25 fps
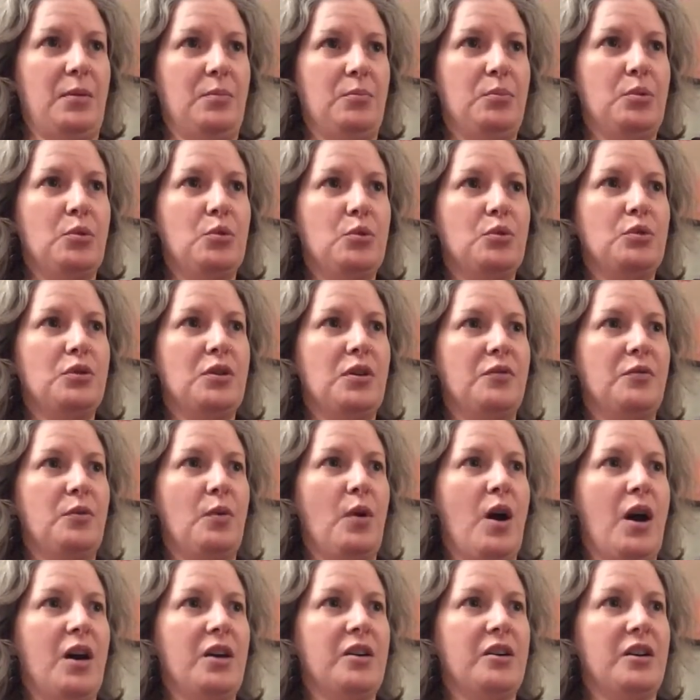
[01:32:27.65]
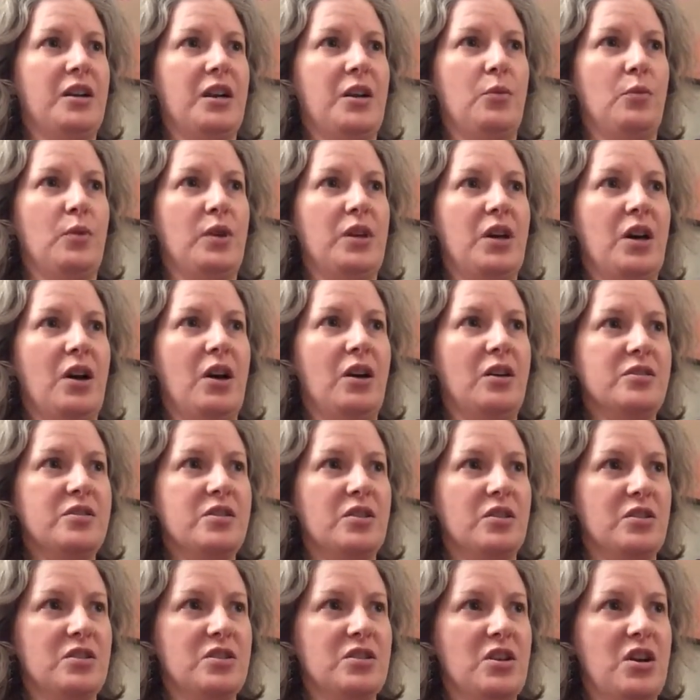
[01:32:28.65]
pool of water, and we all took
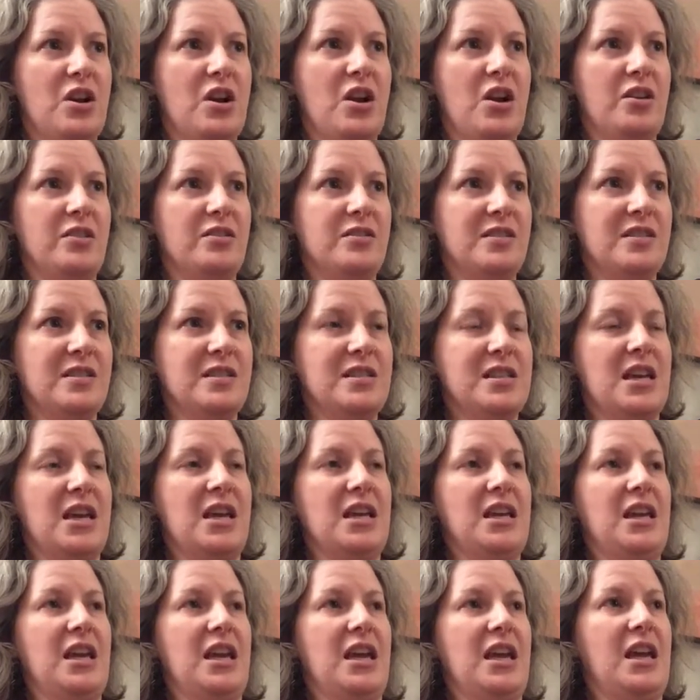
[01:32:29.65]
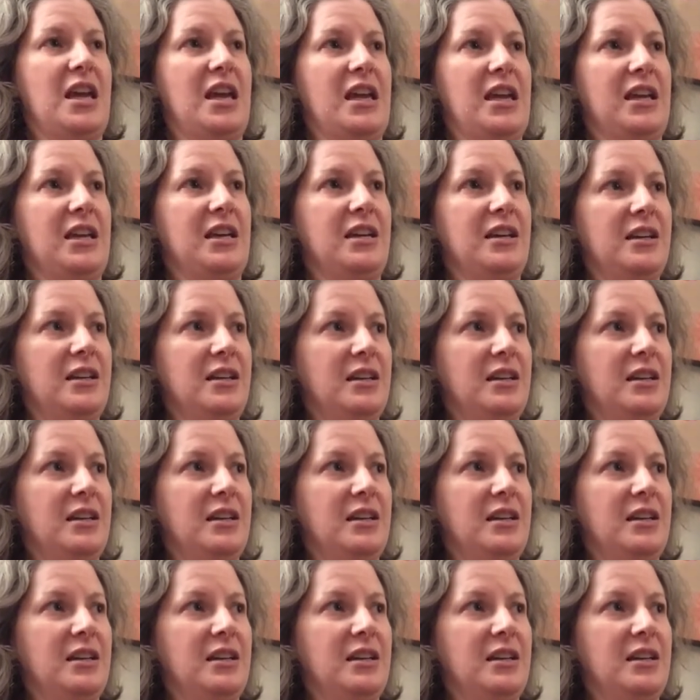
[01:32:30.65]
turns taking